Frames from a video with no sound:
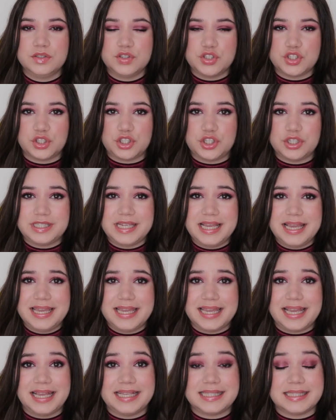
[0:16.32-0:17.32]
So today
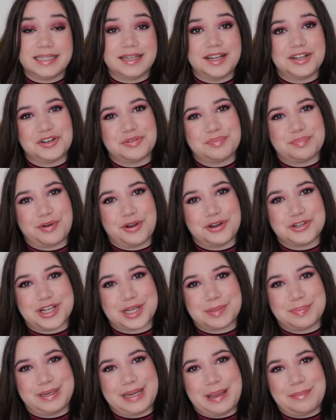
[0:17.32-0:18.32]
is another project pen